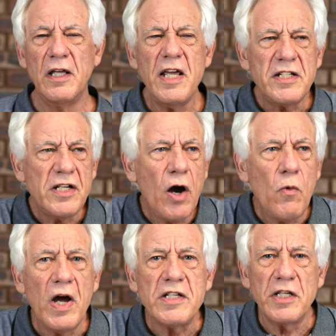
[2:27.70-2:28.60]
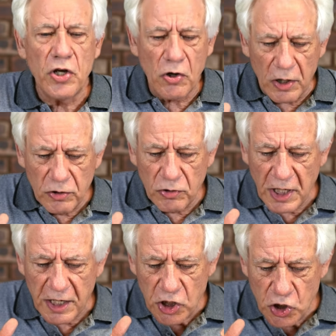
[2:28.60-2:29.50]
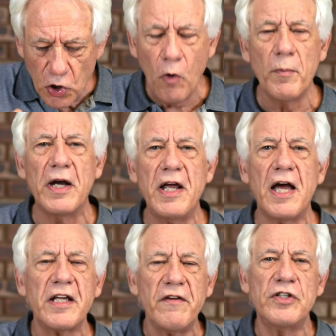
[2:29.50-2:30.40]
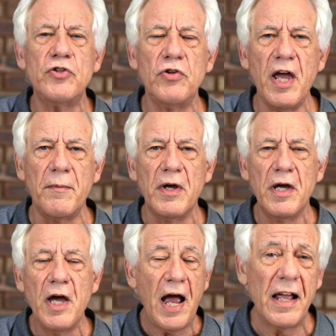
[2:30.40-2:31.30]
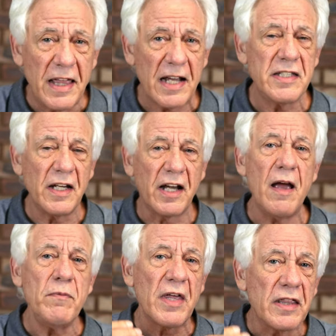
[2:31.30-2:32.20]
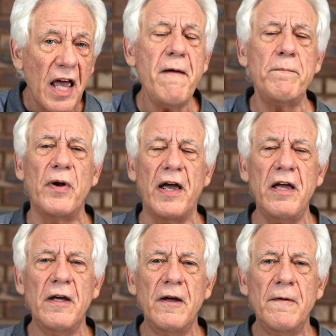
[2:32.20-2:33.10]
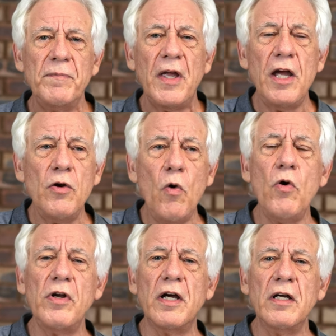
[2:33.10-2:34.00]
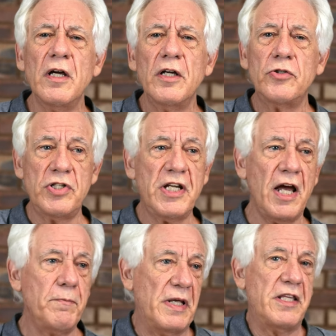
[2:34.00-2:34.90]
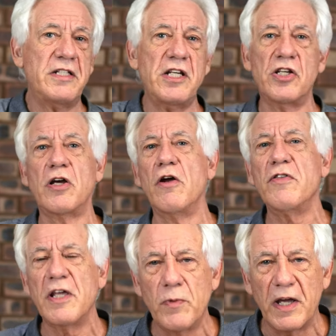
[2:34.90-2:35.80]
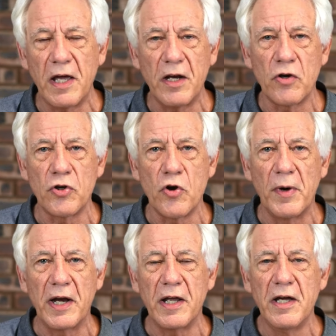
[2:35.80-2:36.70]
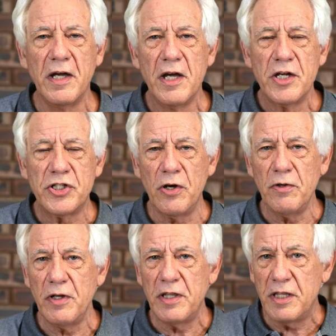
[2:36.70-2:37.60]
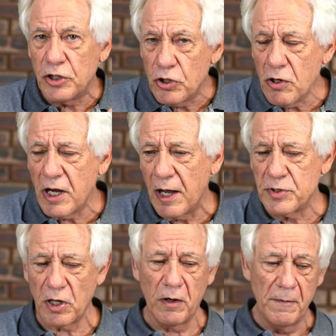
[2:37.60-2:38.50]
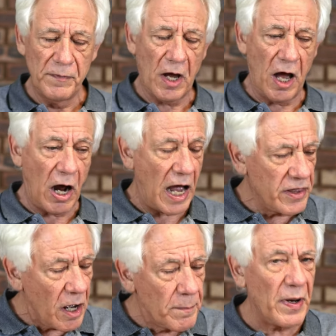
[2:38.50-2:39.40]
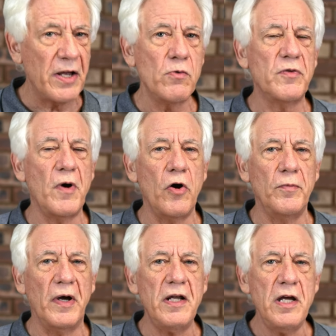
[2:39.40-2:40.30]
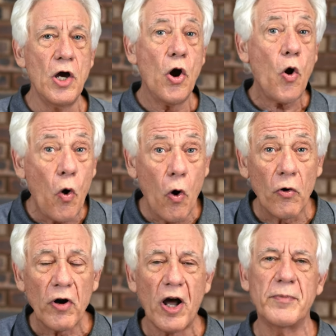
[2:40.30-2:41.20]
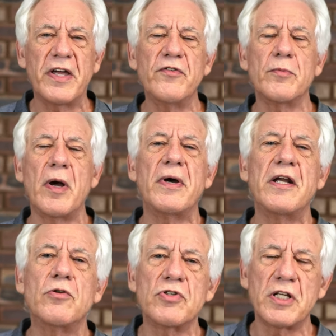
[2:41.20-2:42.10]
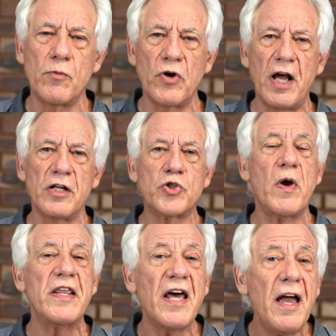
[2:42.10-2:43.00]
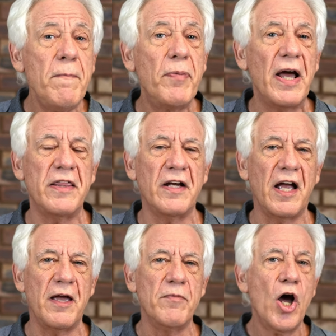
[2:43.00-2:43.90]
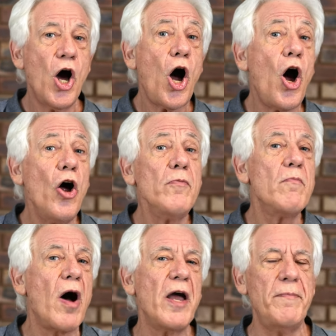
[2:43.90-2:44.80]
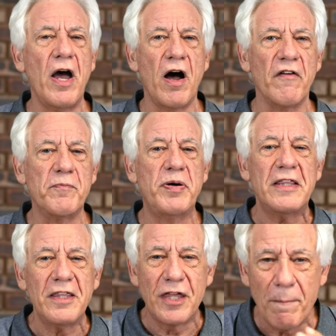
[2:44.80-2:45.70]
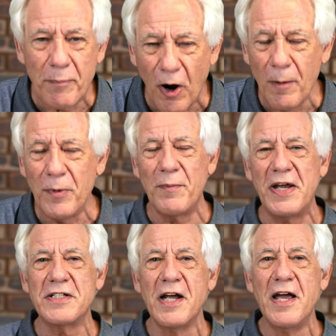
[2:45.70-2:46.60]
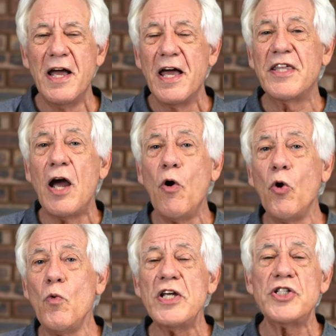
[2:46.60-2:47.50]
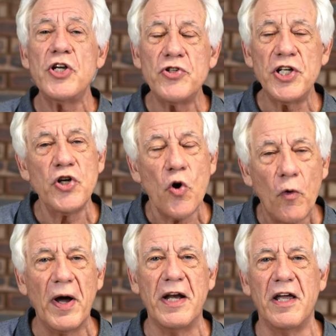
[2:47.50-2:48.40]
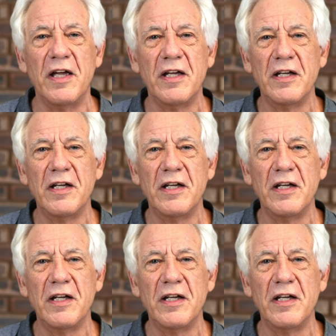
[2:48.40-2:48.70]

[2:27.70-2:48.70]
There's no ways that you're going to take your money and give it to them. And that's the game that they play in order to say, but this is the growth that we're getting on your money. So the two games are either I'm playing with my own money or I'm giving my money to someone else where they play the game on my behalf. But the problem is they're always using your money.